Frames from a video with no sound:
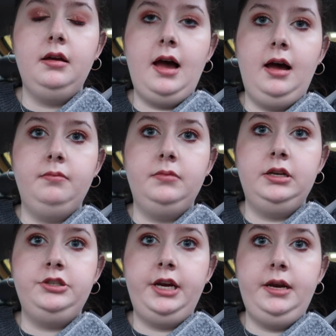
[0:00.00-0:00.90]

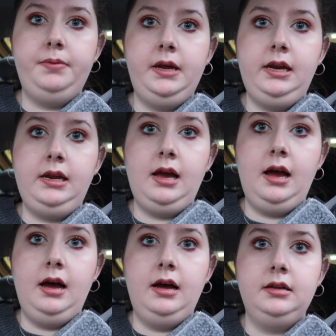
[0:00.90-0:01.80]
a GP
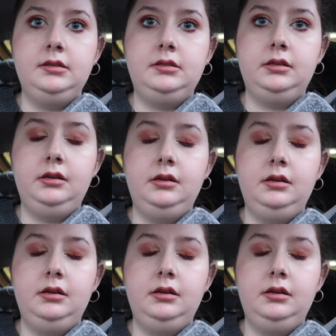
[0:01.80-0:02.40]
can't